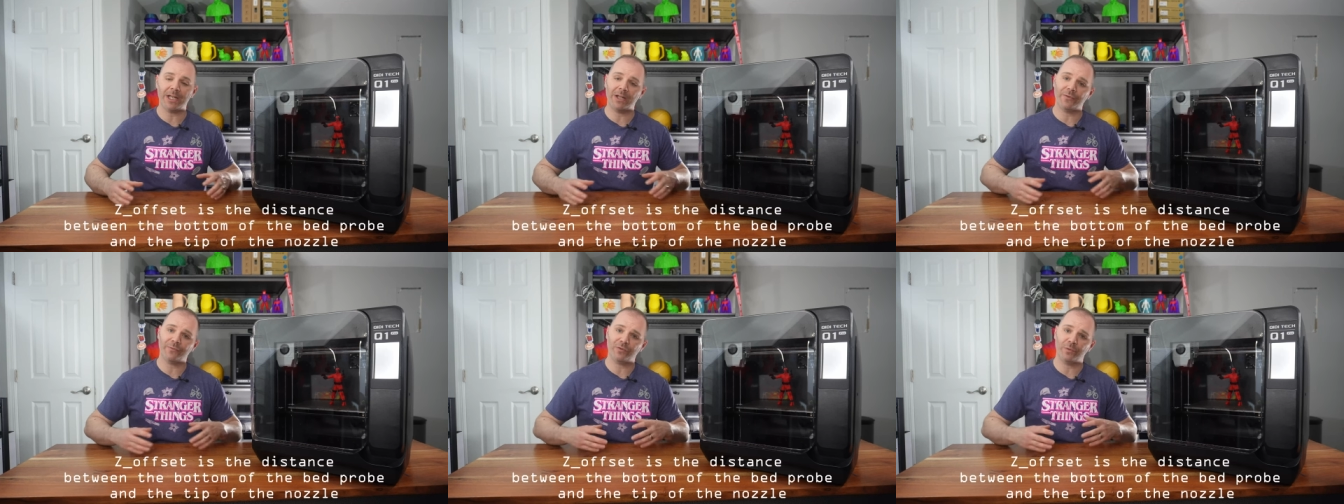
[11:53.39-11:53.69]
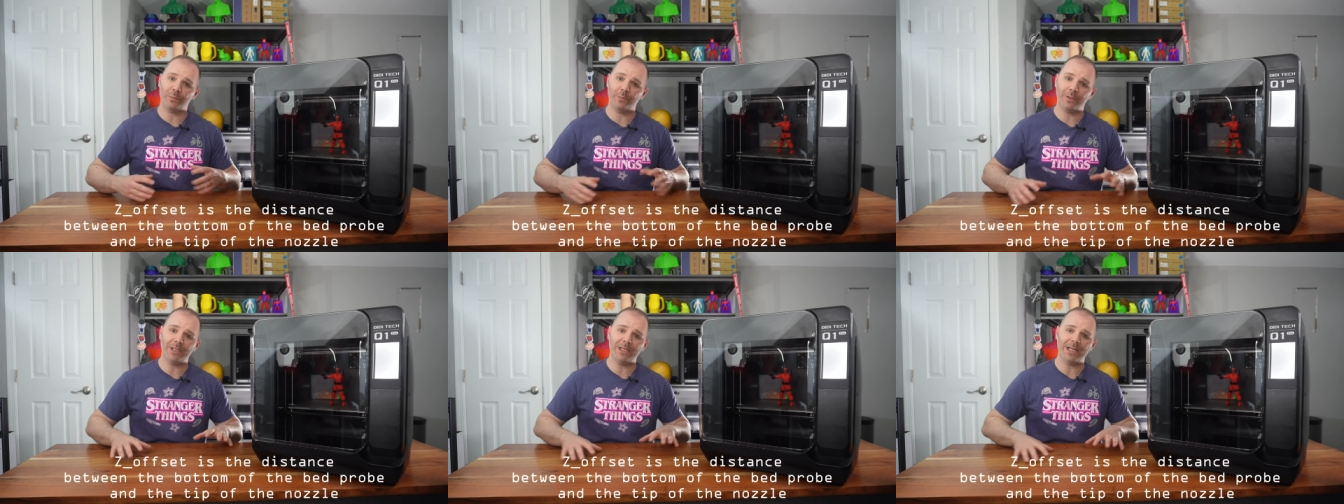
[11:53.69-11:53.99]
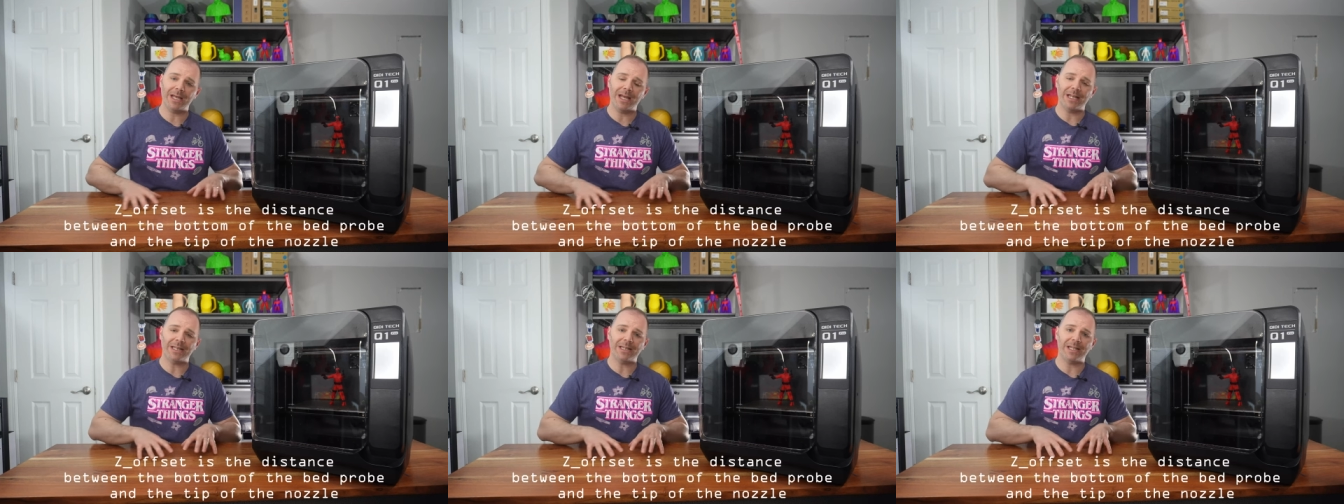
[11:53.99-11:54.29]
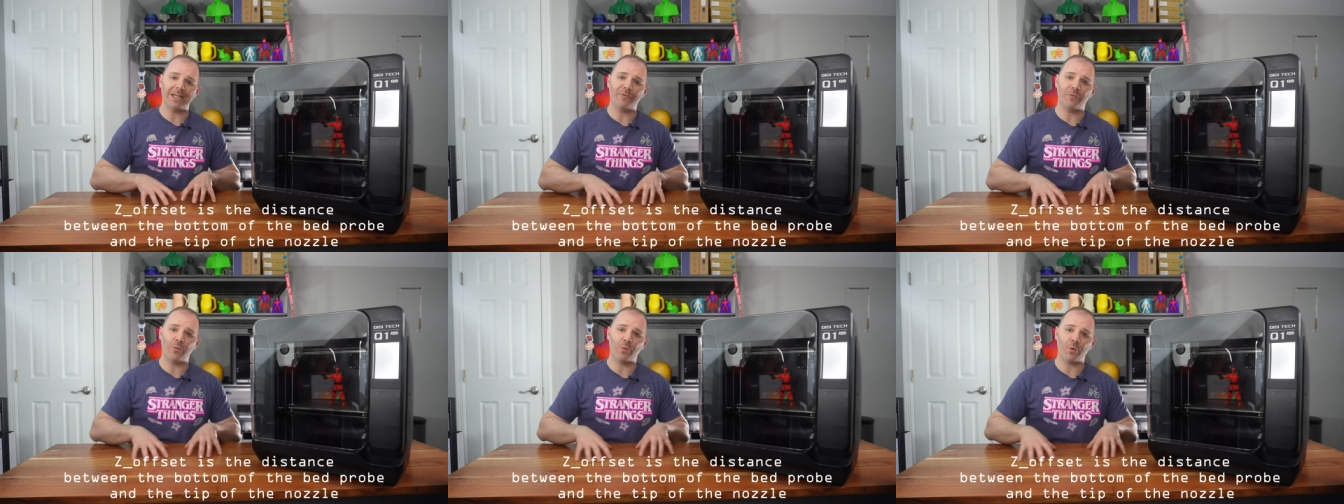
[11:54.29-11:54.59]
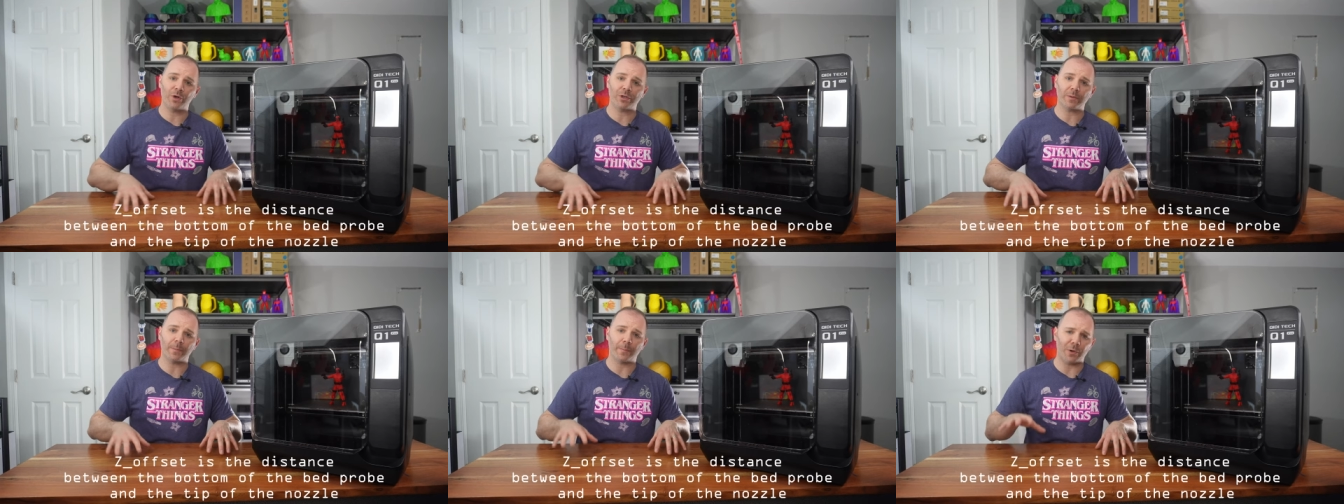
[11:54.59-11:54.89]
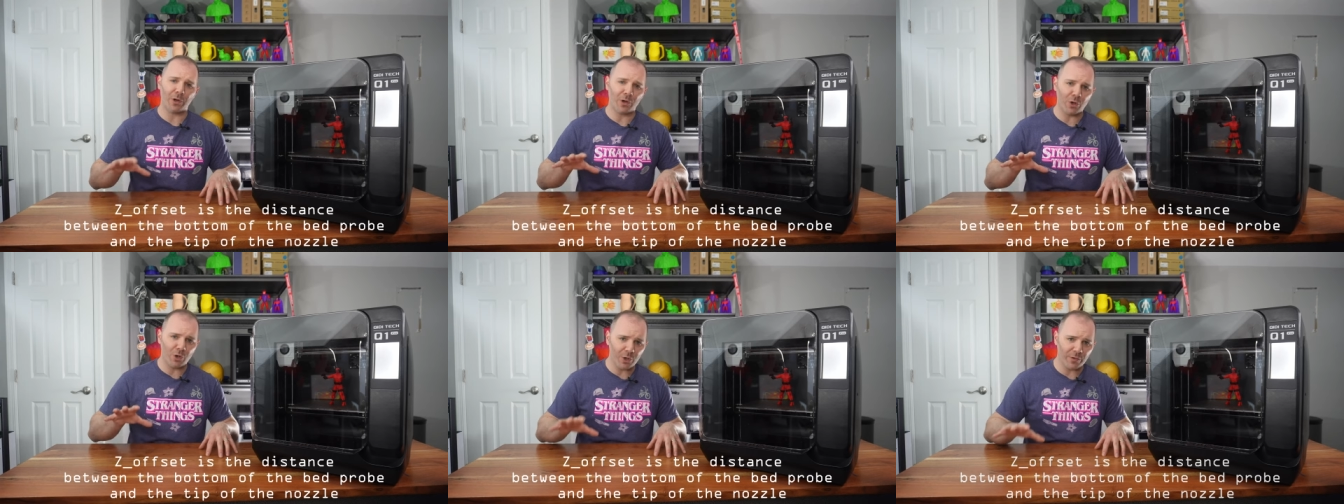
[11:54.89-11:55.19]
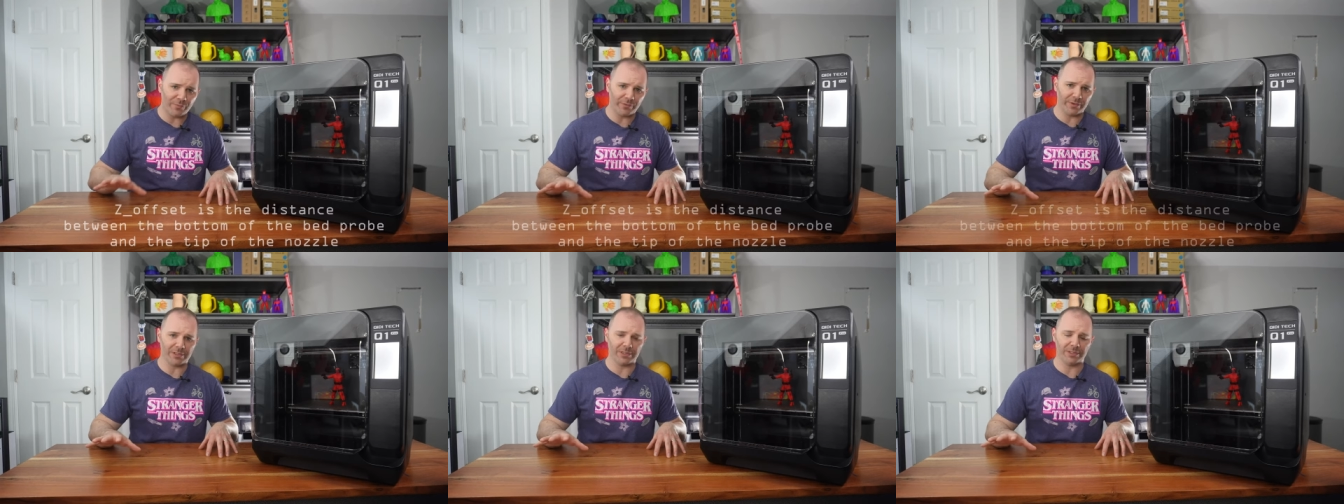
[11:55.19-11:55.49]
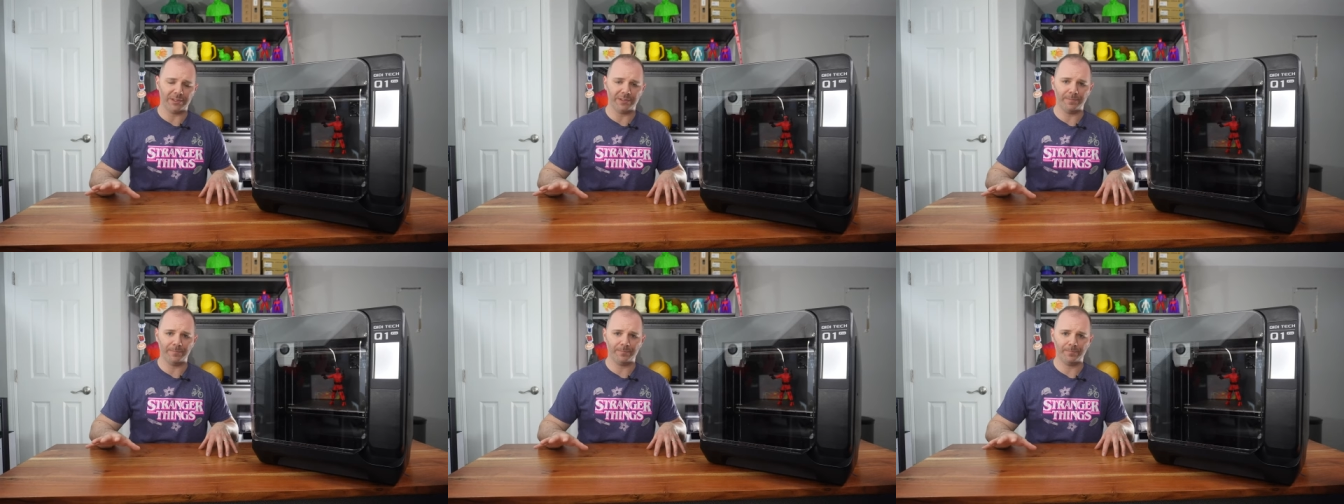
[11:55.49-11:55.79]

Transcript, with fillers: and for me, they've worked perfectly.